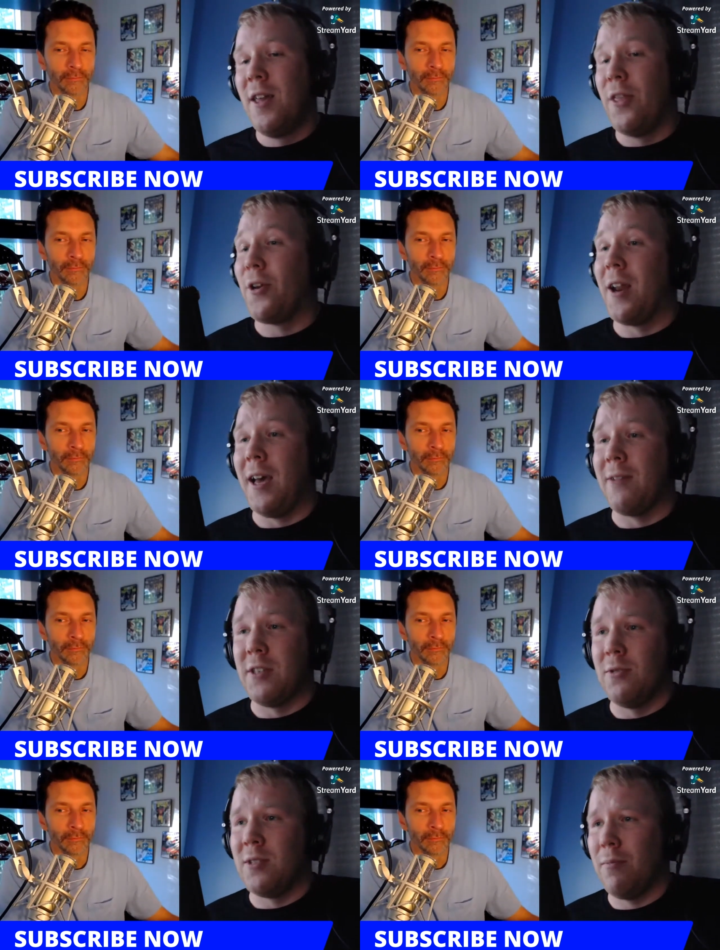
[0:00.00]
Speaker 1: They're going to have to
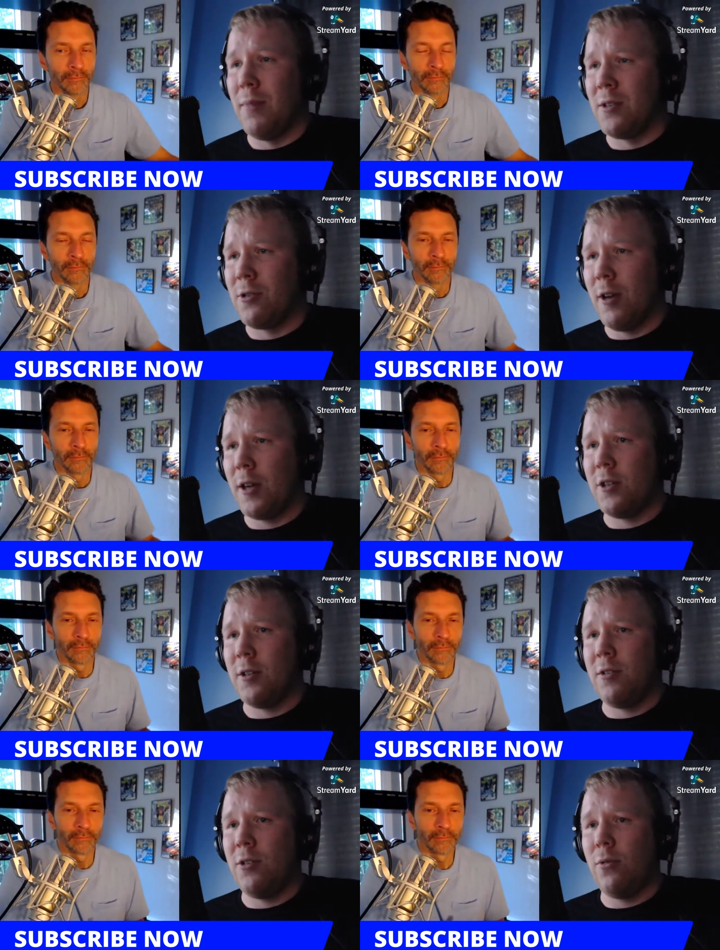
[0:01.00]
use some
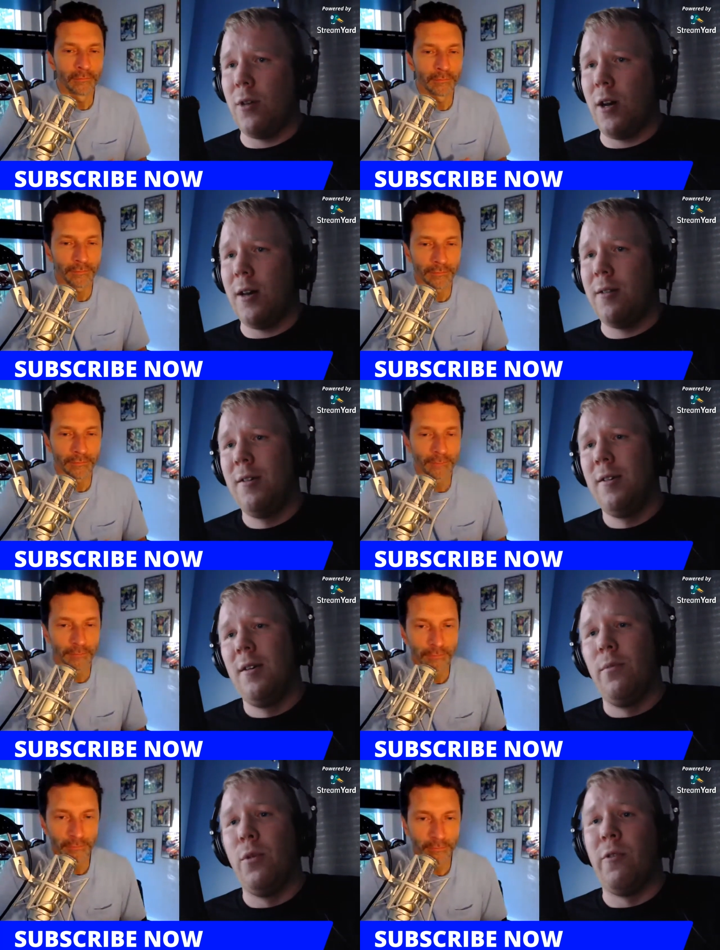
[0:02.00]
misdirection to,
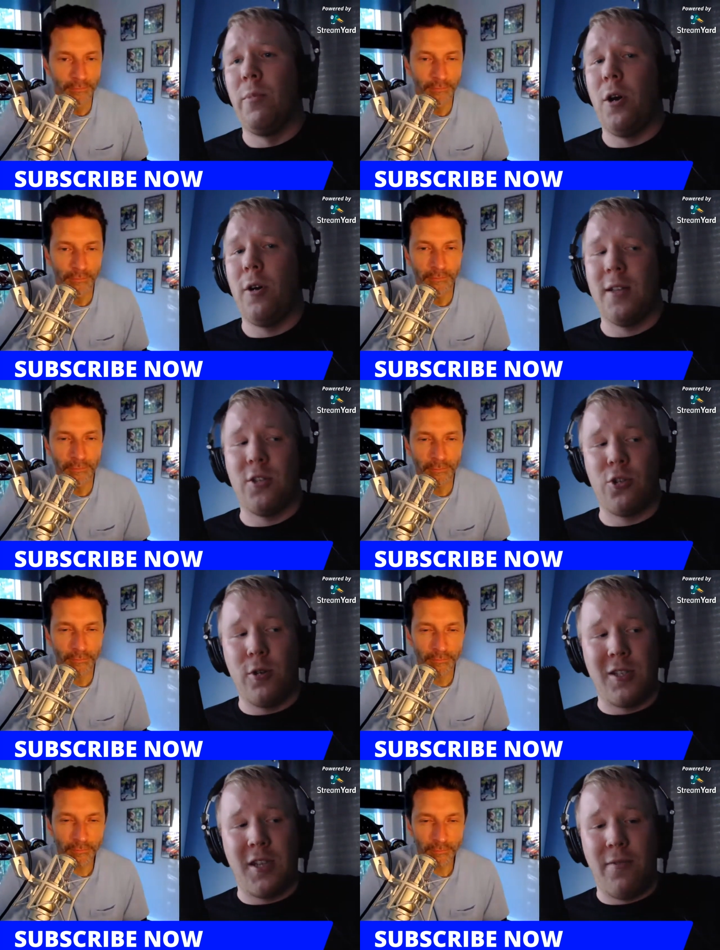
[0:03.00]
move the ball against
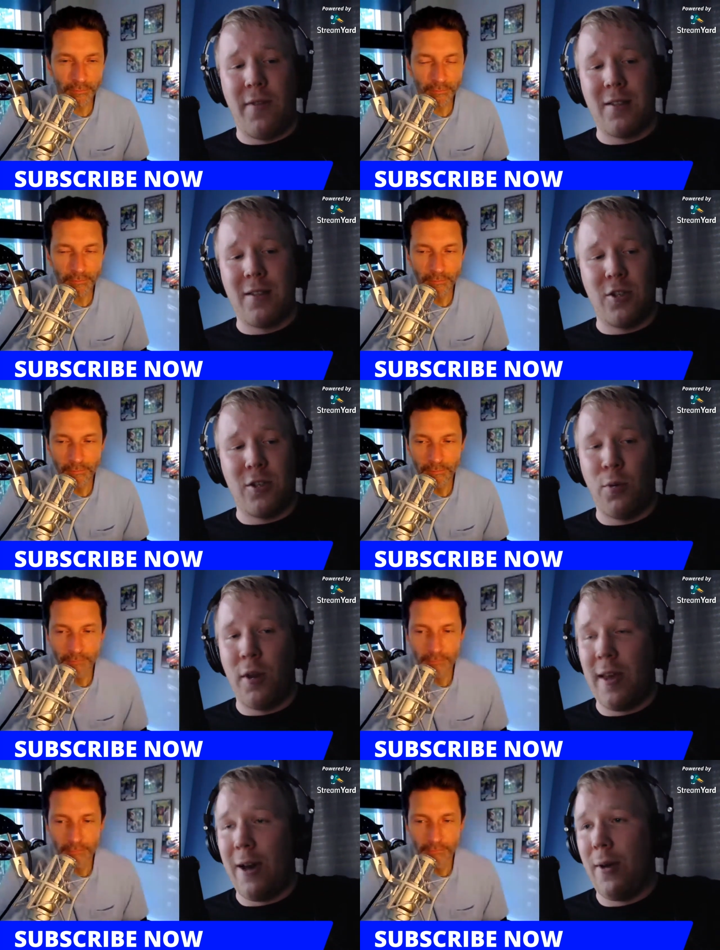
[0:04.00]
Georgia's defense. Let's just put
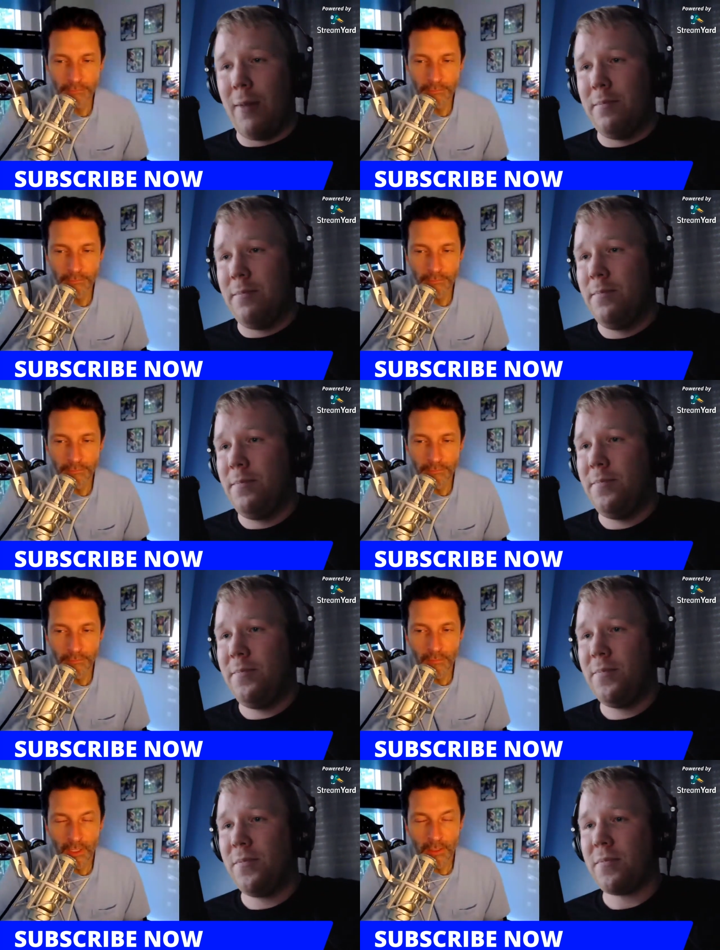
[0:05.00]
it that way.
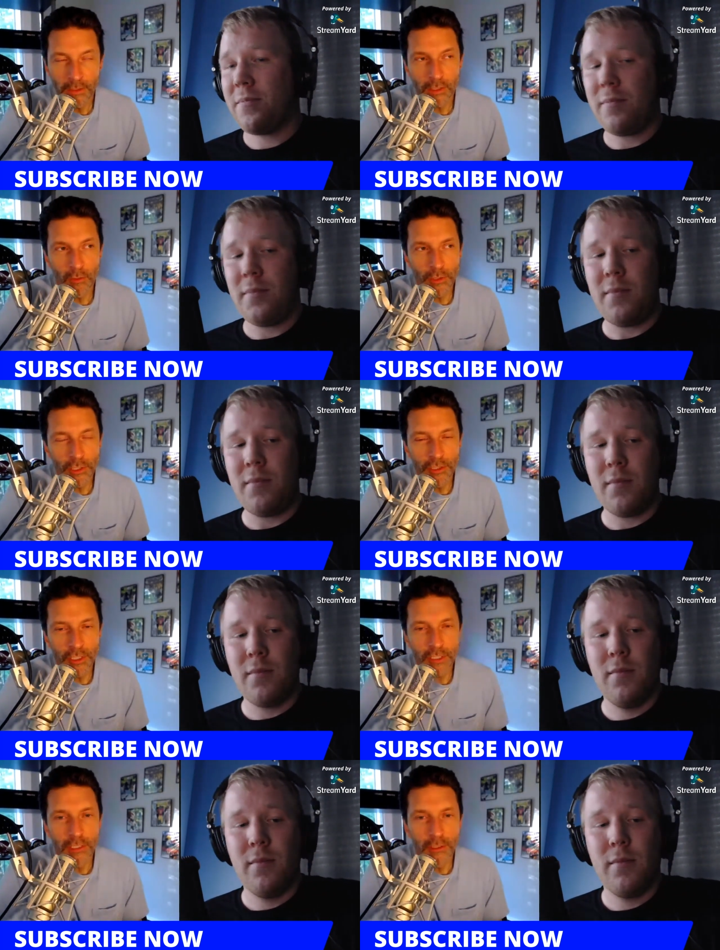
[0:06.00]
Speaker 2: So what you just
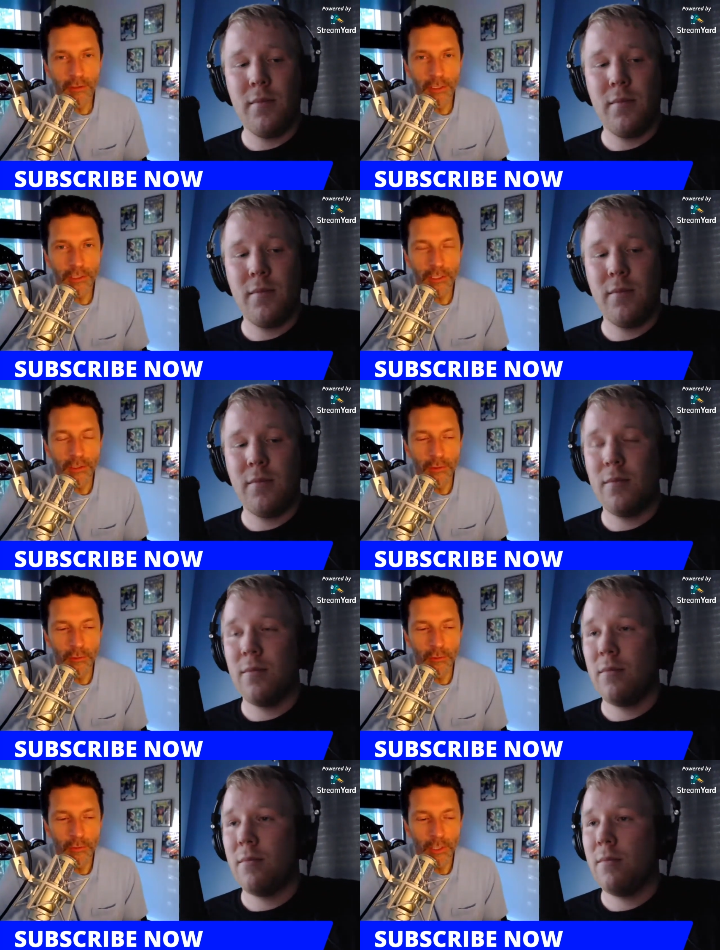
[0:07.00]
alluded to,
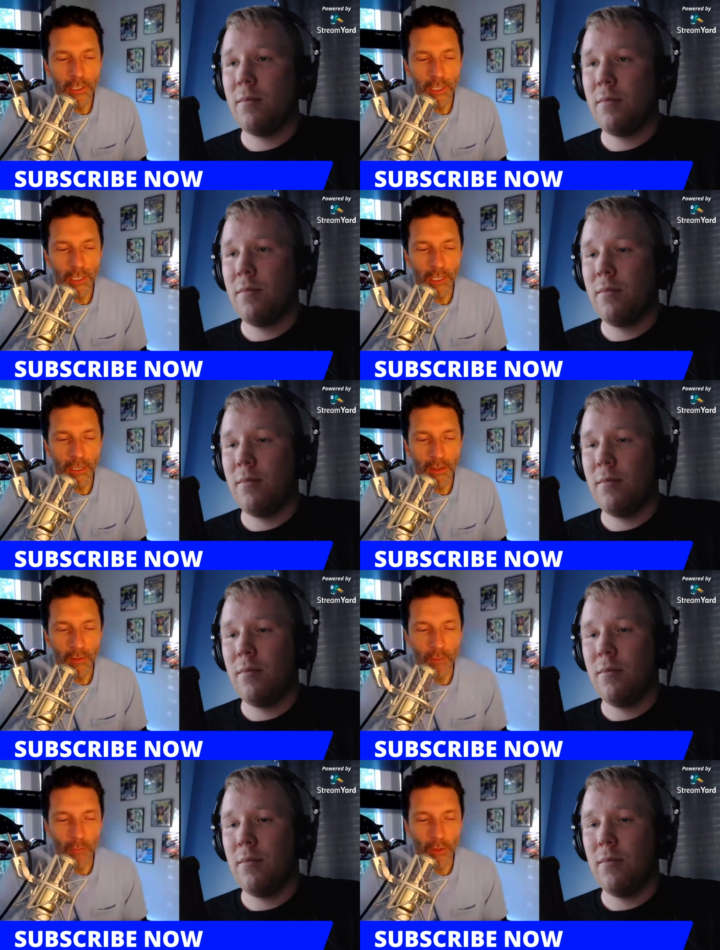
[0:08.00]

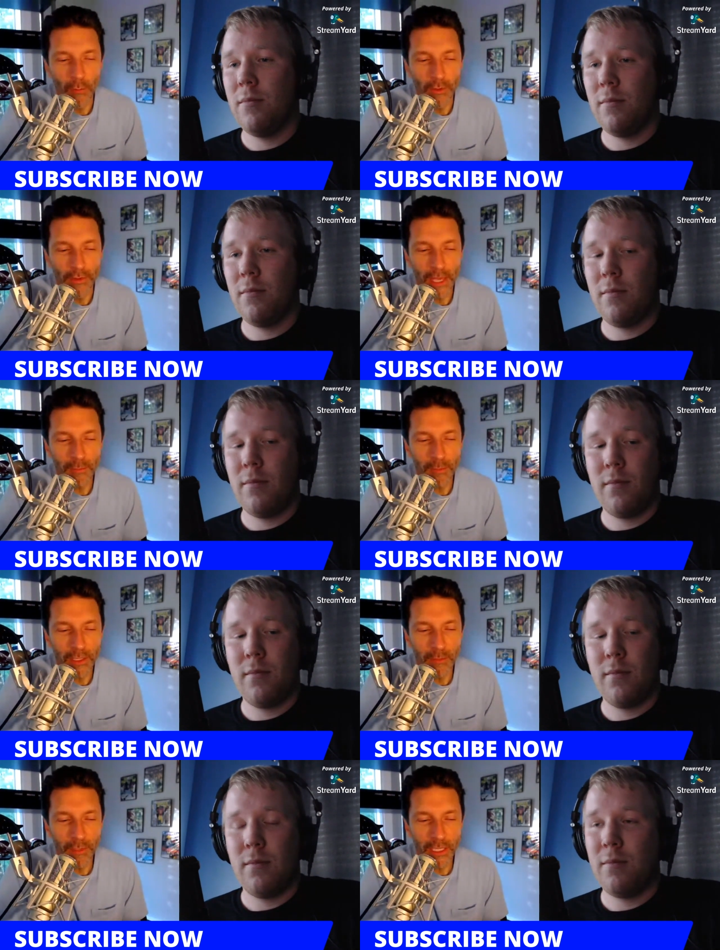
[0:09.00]
would that be the
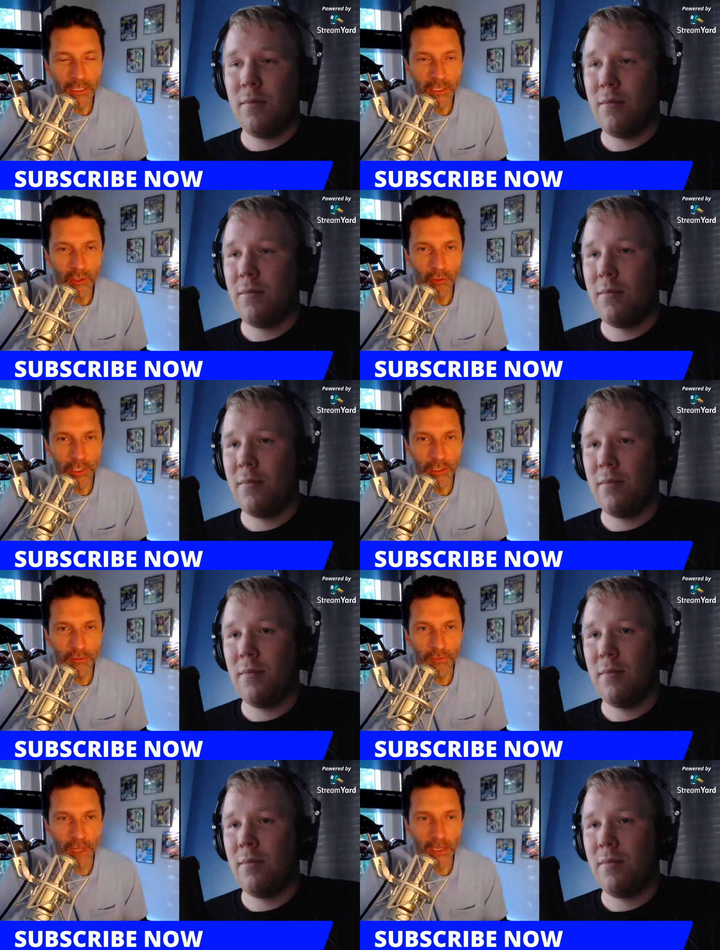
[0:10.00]
biggest cringe
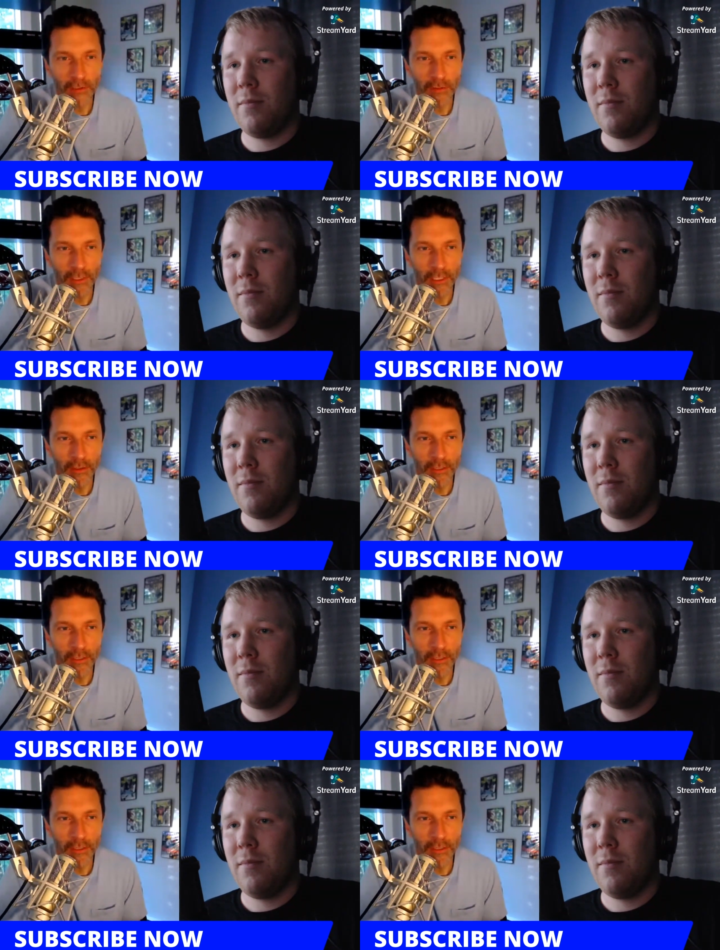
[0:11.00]
factor that you could